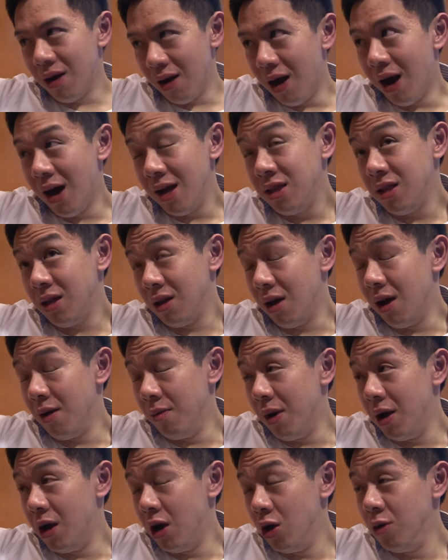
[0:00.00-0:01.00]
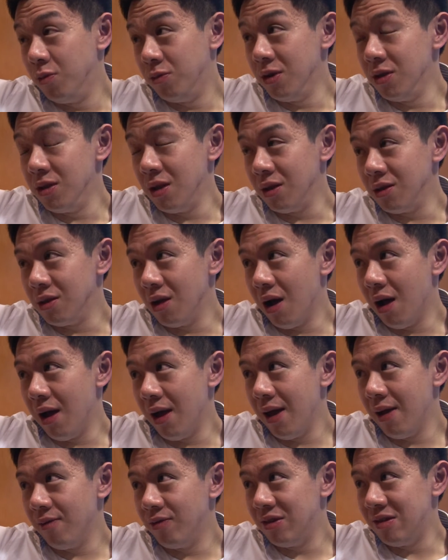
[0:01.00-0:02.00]
I hope to think that I
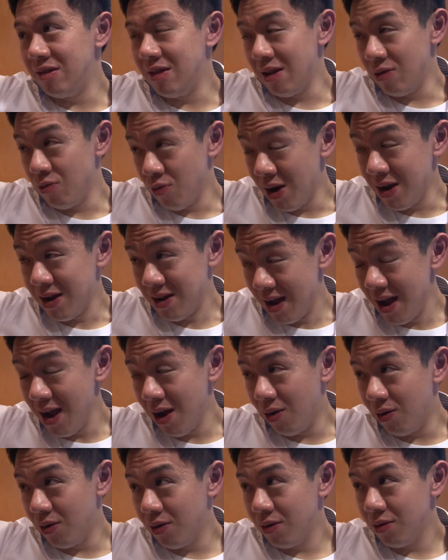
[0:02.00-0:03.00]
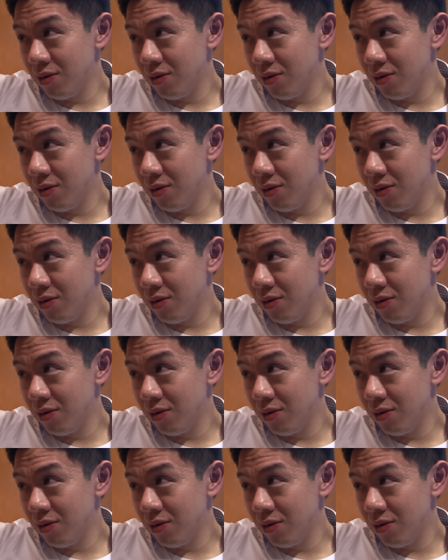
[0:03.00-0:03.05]
have a say right now.